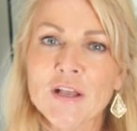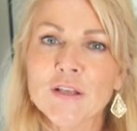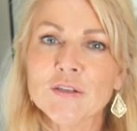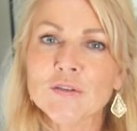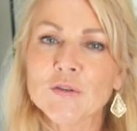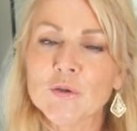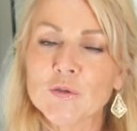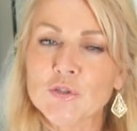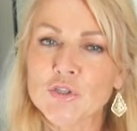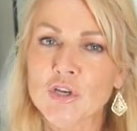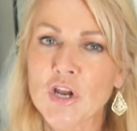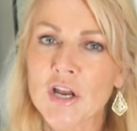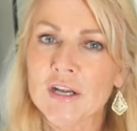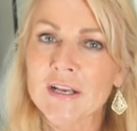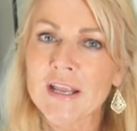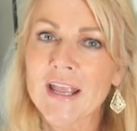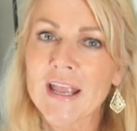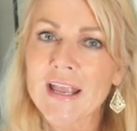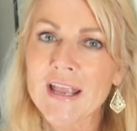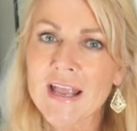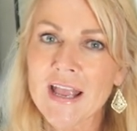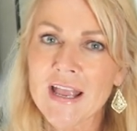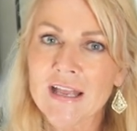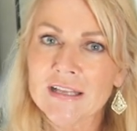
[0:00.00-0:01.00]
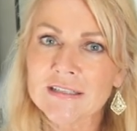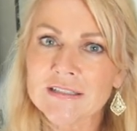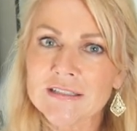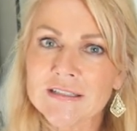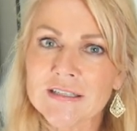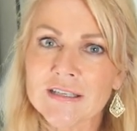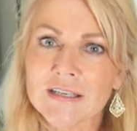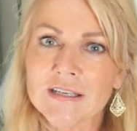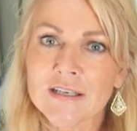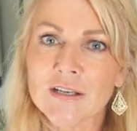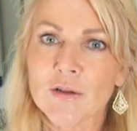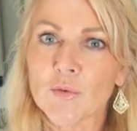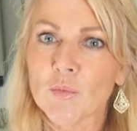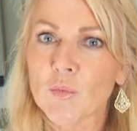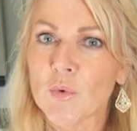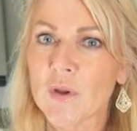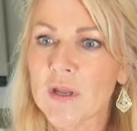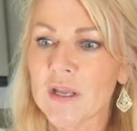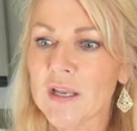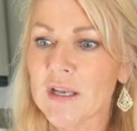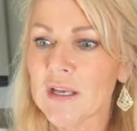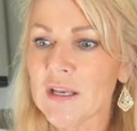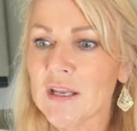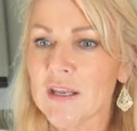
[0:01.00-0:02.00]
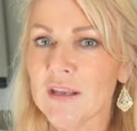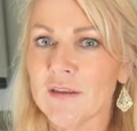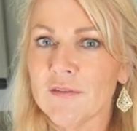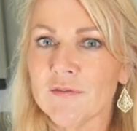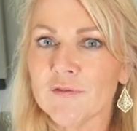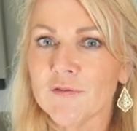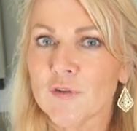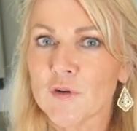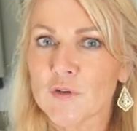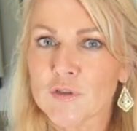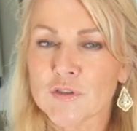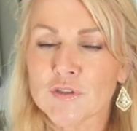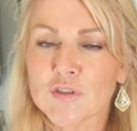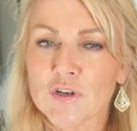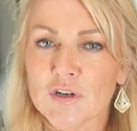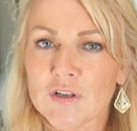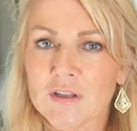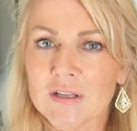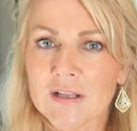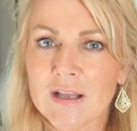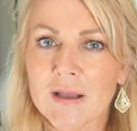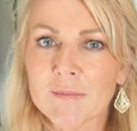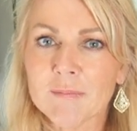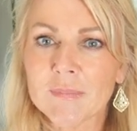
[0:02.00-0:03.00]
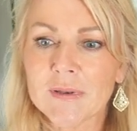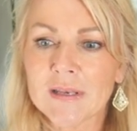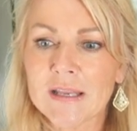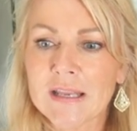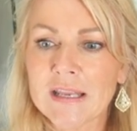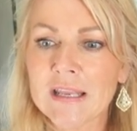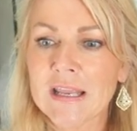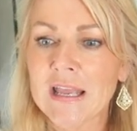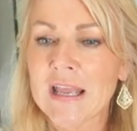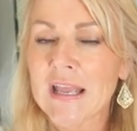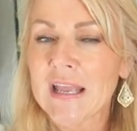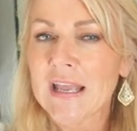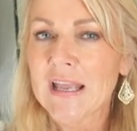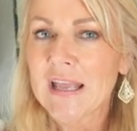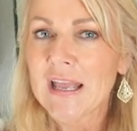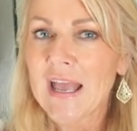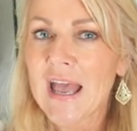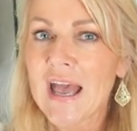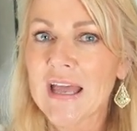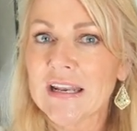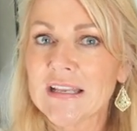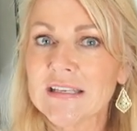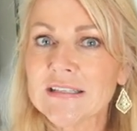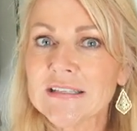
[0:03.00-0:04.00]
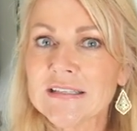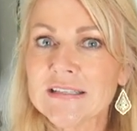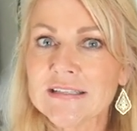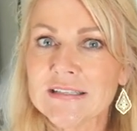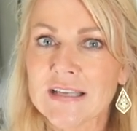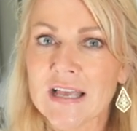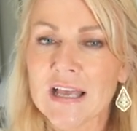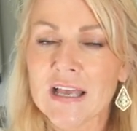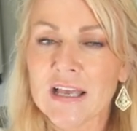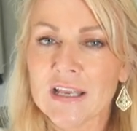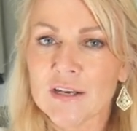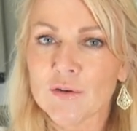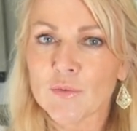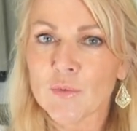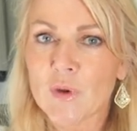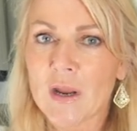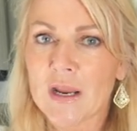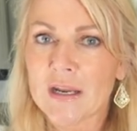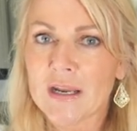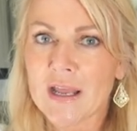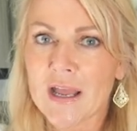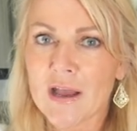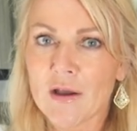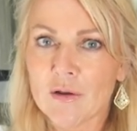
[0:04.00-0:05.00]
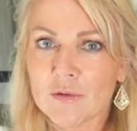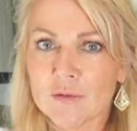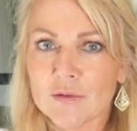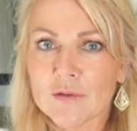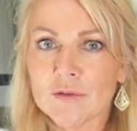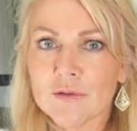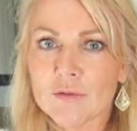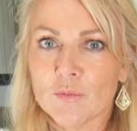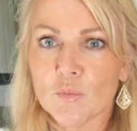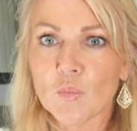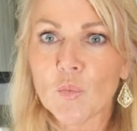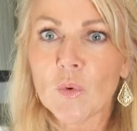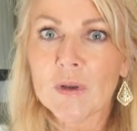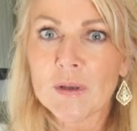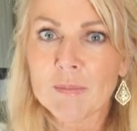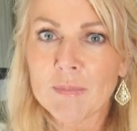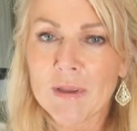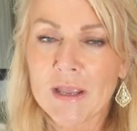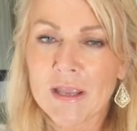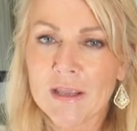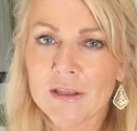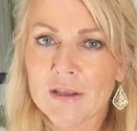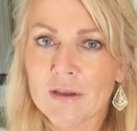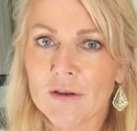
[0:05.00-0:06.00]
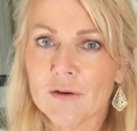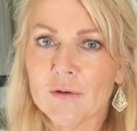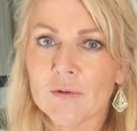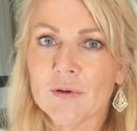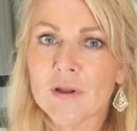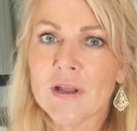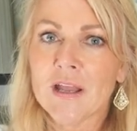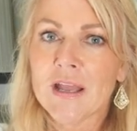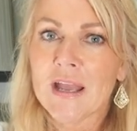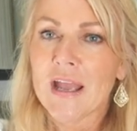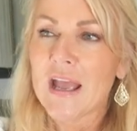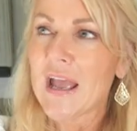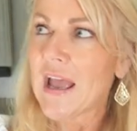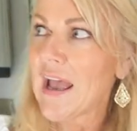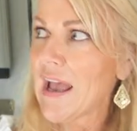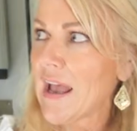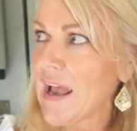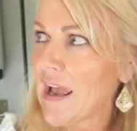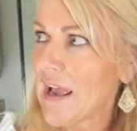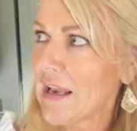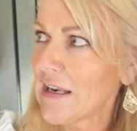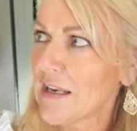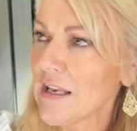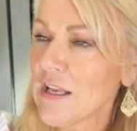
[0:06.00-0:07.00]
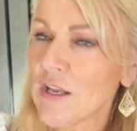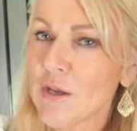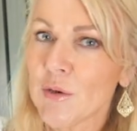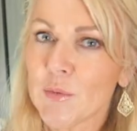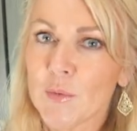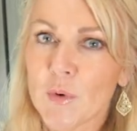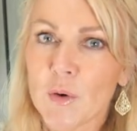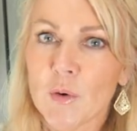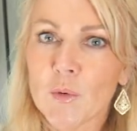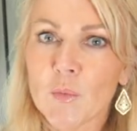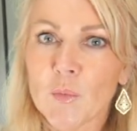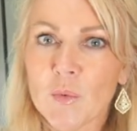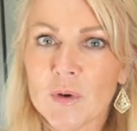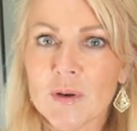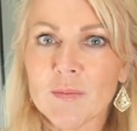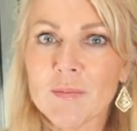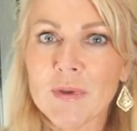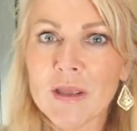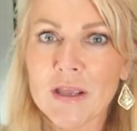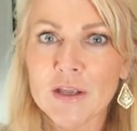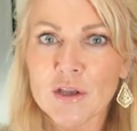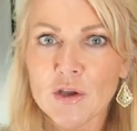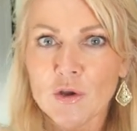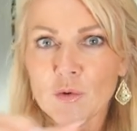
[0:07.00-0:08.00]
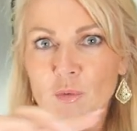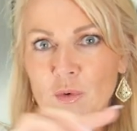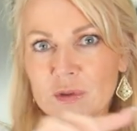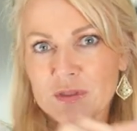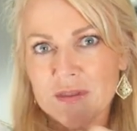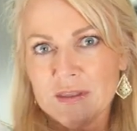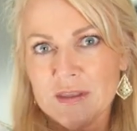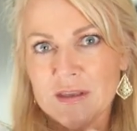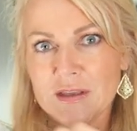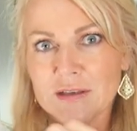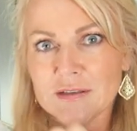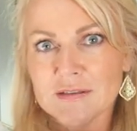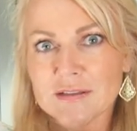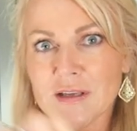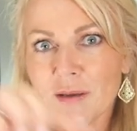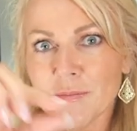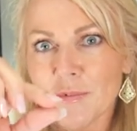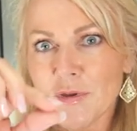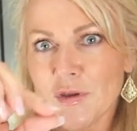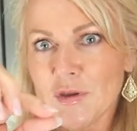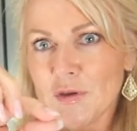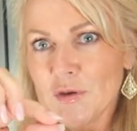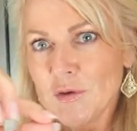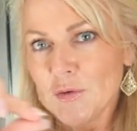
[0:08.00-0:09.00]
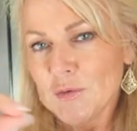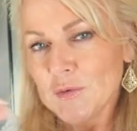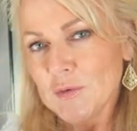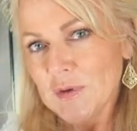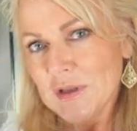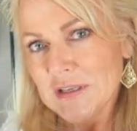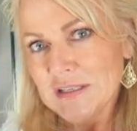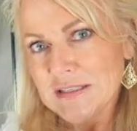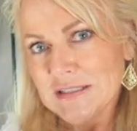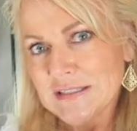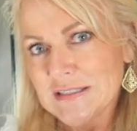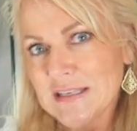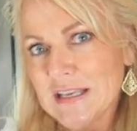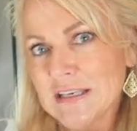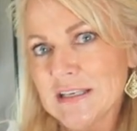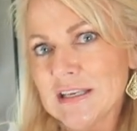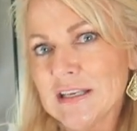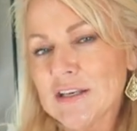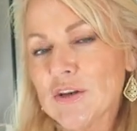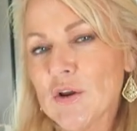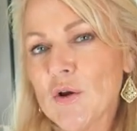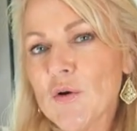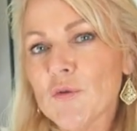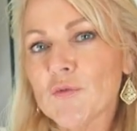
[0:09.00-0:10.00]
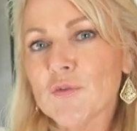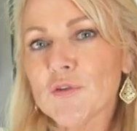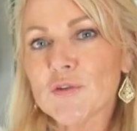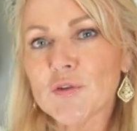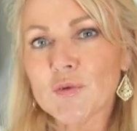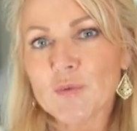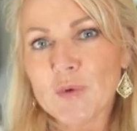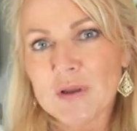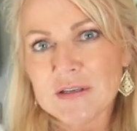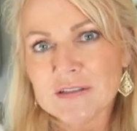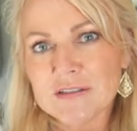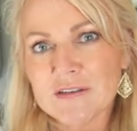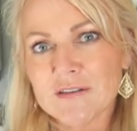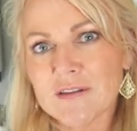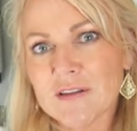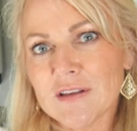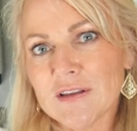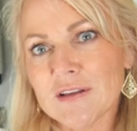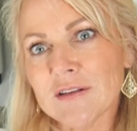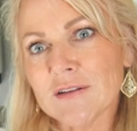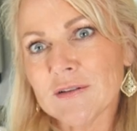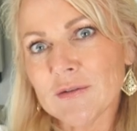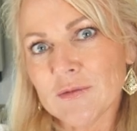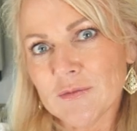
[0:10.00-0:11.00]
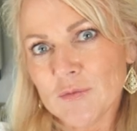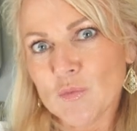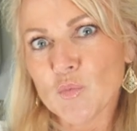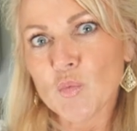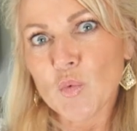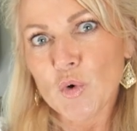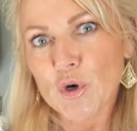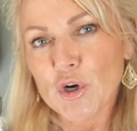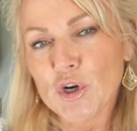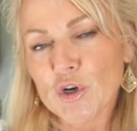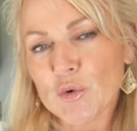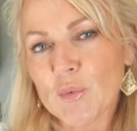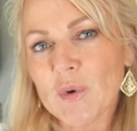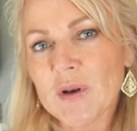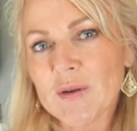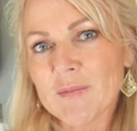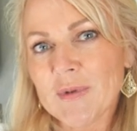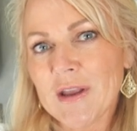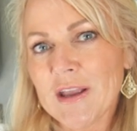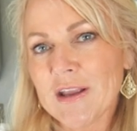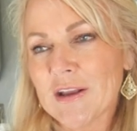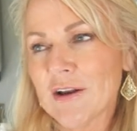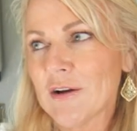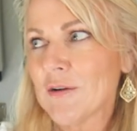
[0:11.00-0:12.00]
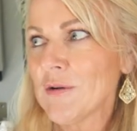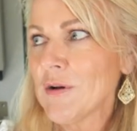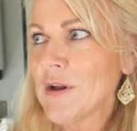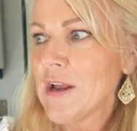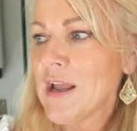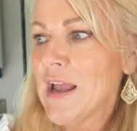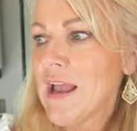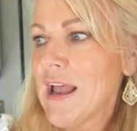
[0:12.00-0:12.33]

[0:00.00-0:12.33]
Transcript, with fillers: So John K. Hansen, when he first started the company, had his son write out Winnebago. And he wrote Winnebago with the W extending over the rest of the word Winnebago,